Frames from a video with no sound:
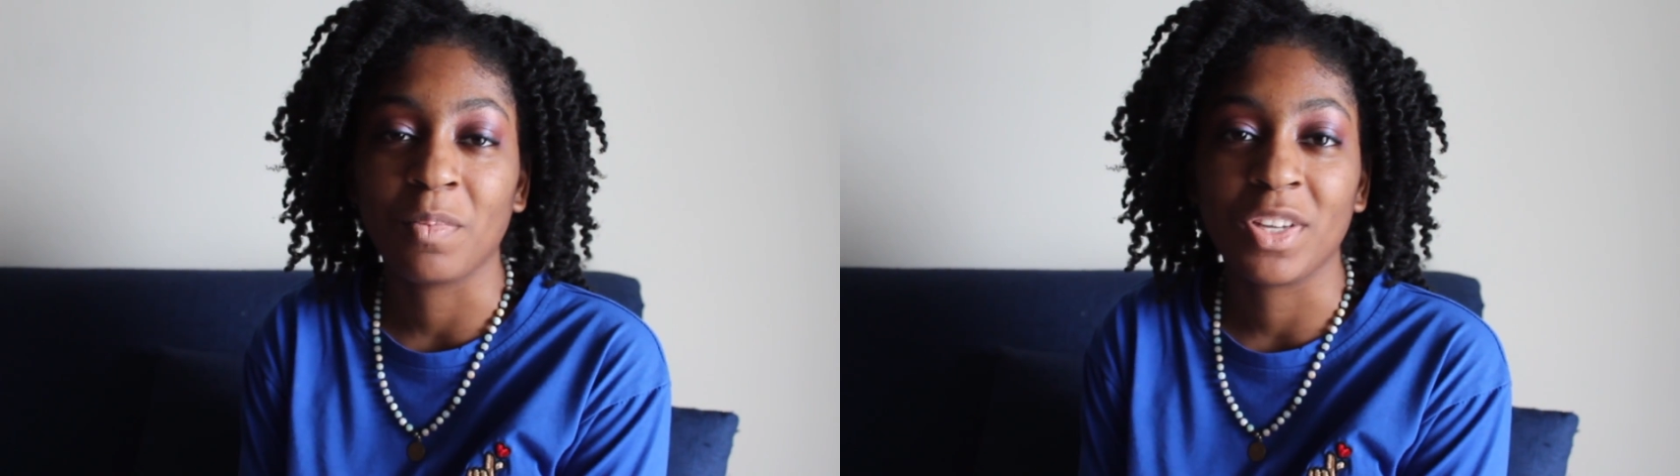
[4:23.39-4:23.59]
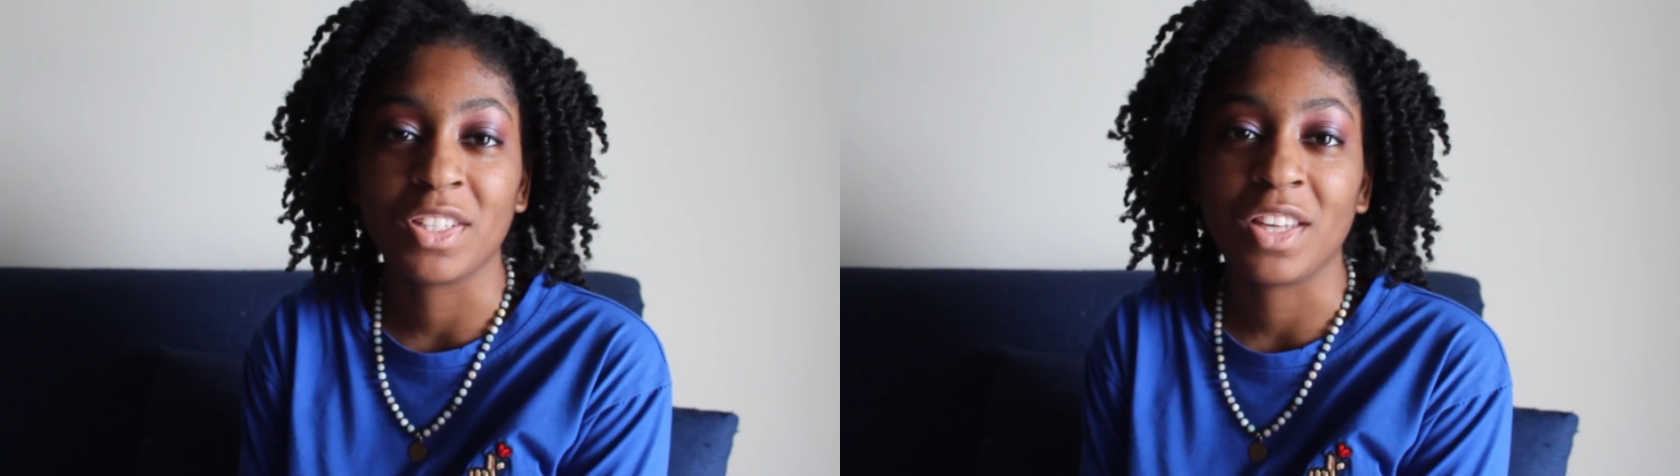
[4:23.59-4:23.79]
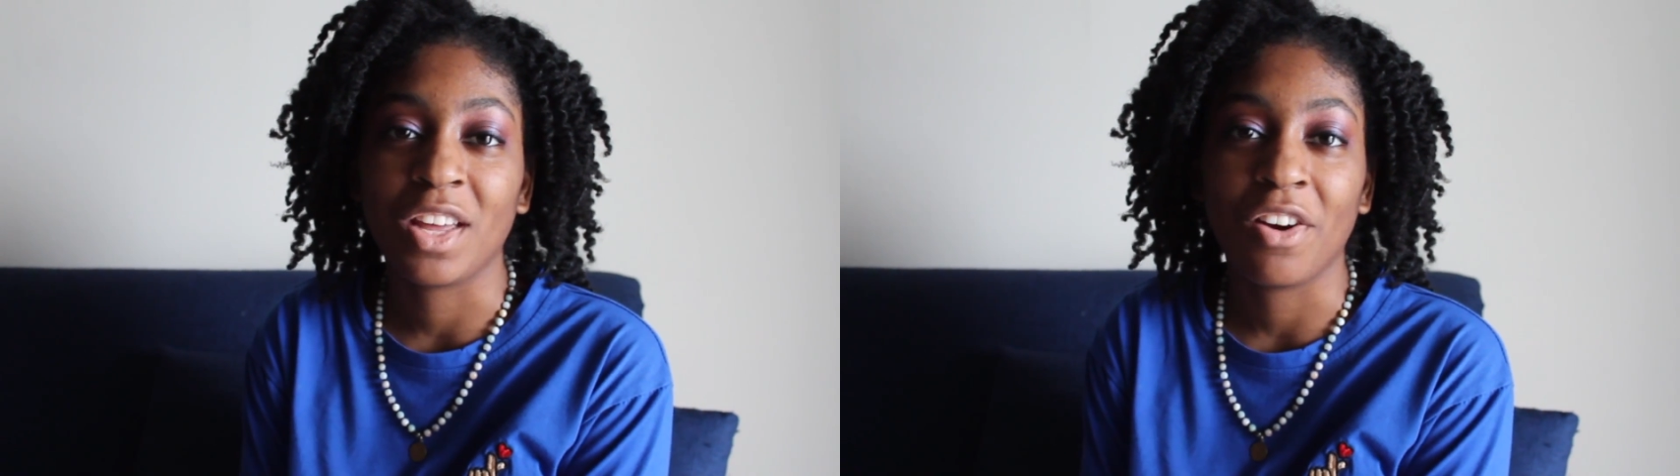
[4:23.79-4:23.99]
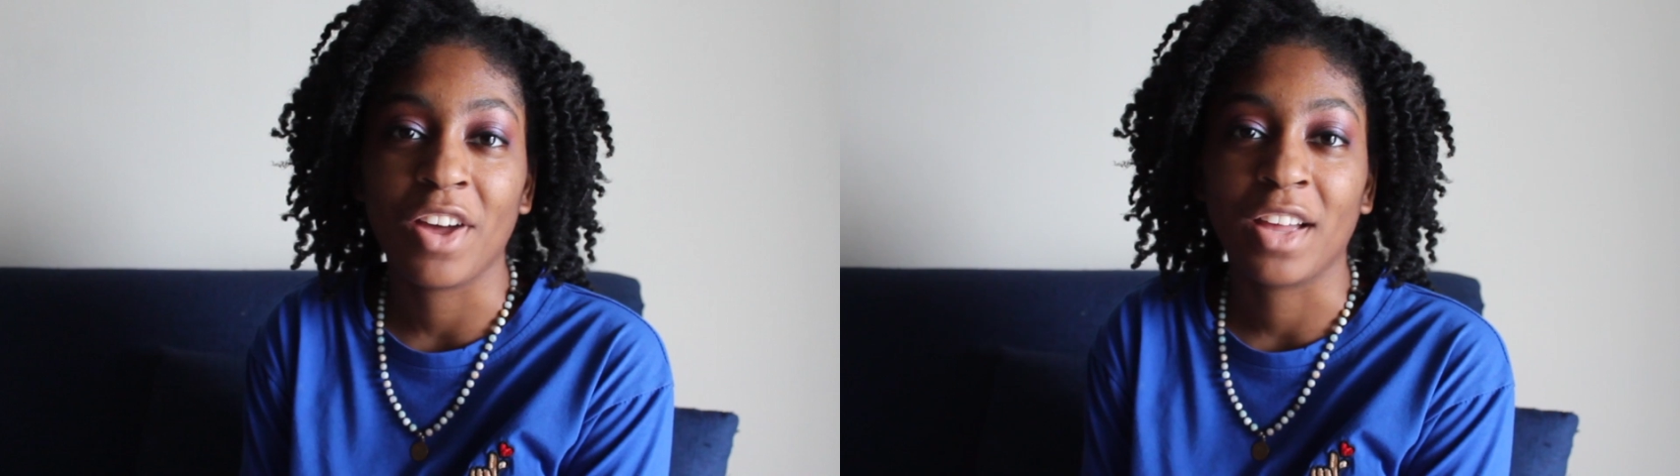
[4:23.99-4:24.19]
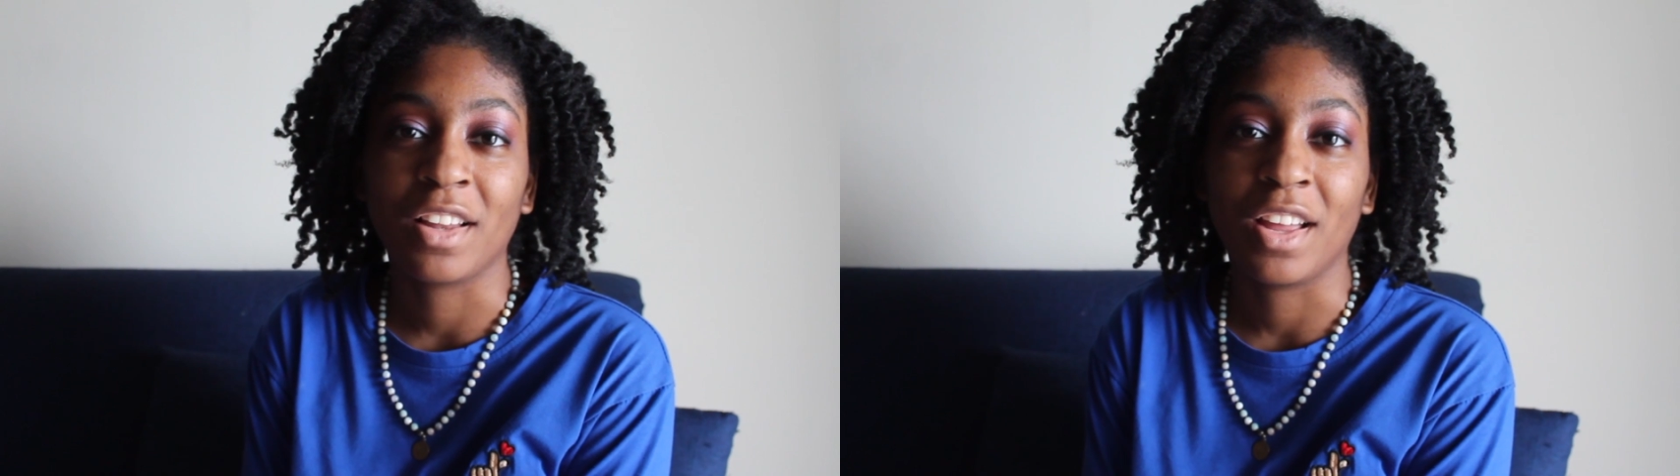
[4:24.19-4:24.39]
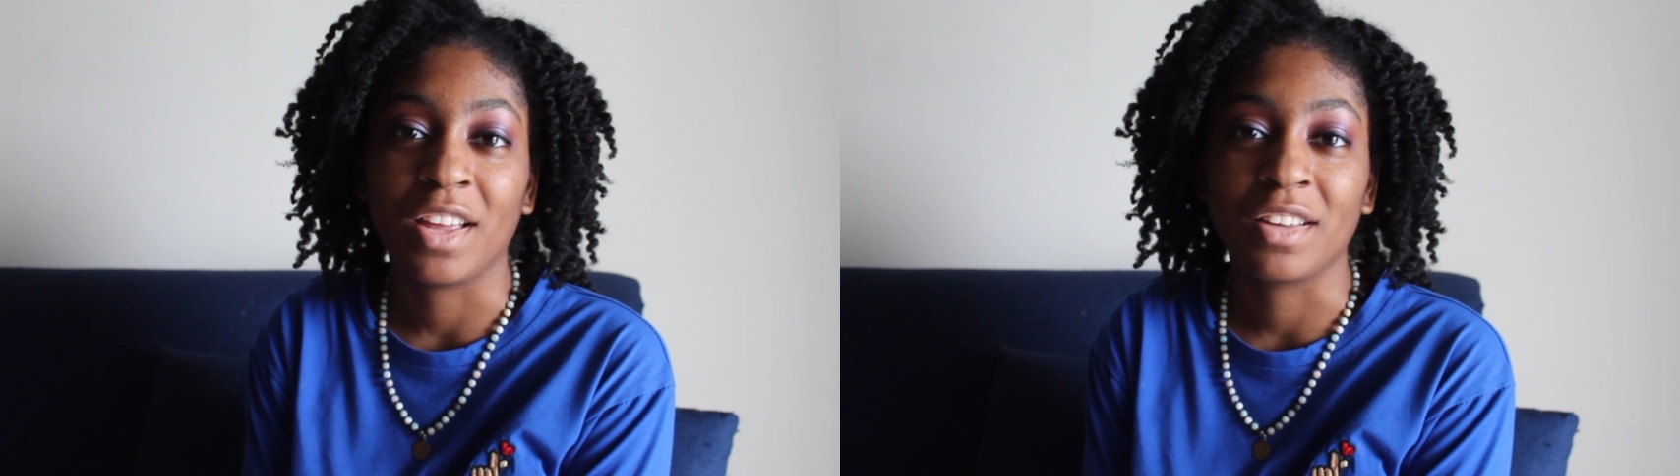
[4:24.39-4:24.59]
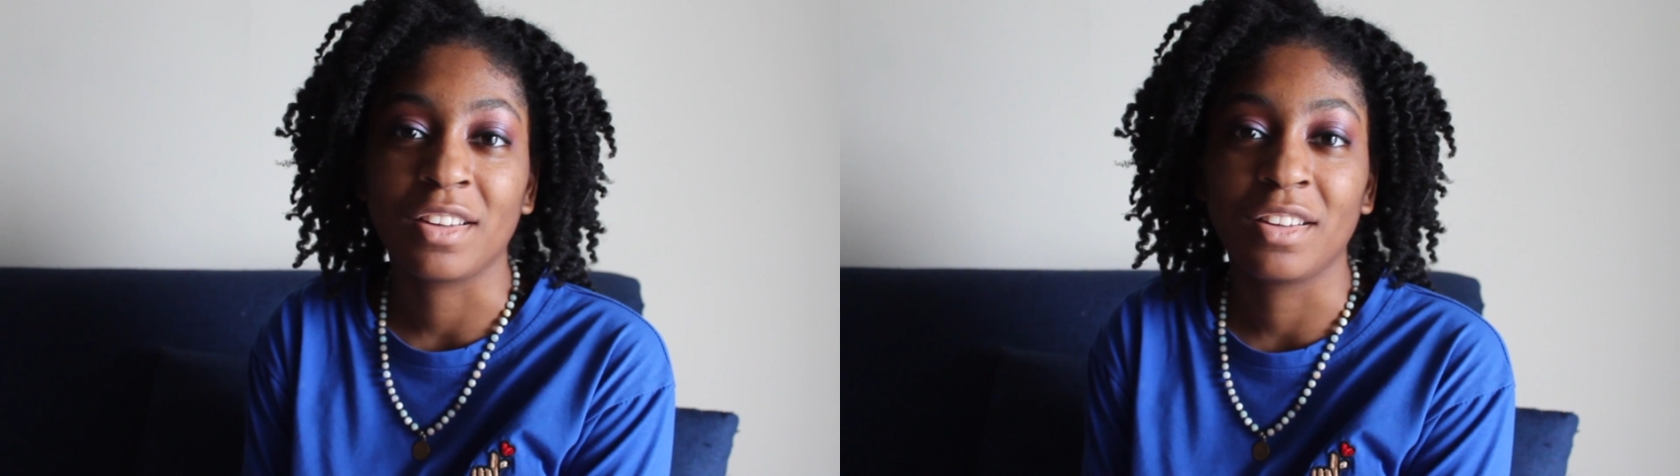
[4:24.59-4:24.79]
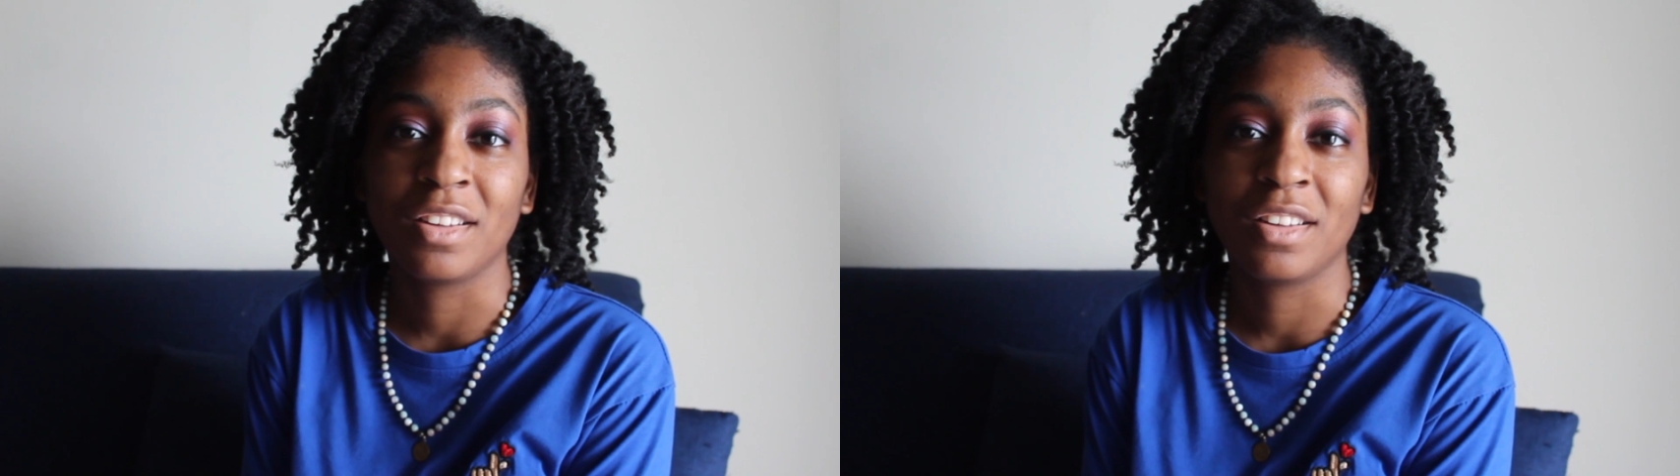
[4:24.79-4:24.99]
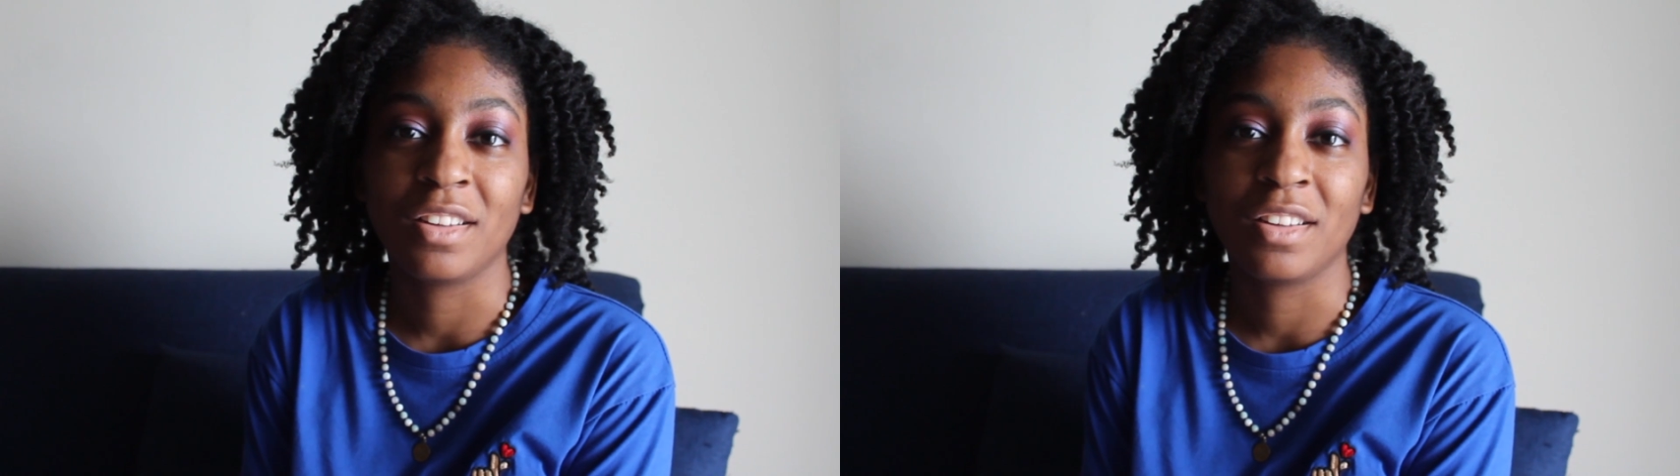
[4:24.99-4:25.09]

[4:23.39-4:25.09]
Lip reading: reason they all act like